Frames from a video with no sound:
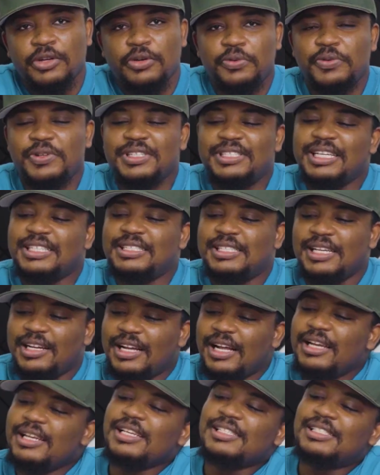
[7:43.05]
who is a
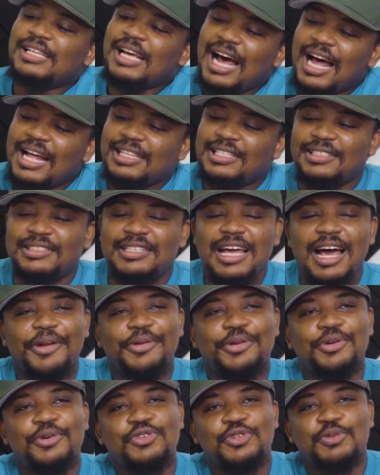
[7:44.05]
journalist at
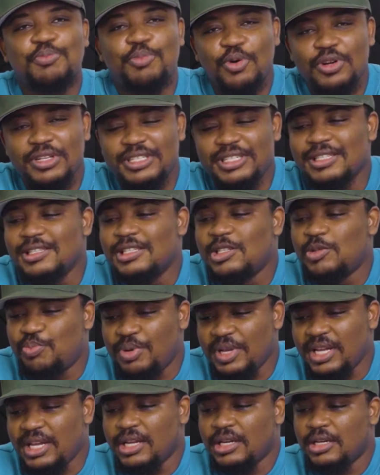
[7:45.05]
Dario Sports in
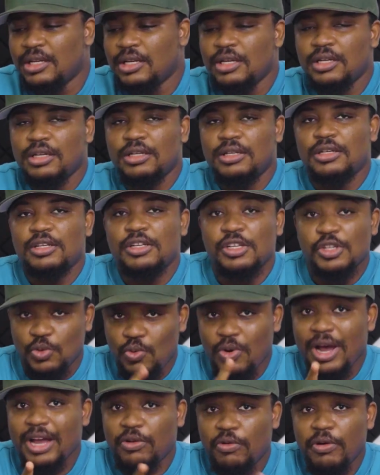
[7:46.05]
Spain, he's
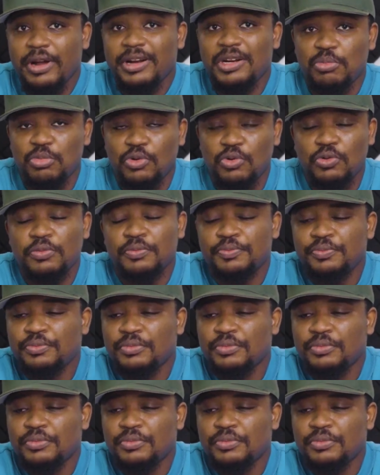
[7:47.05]
quite credible.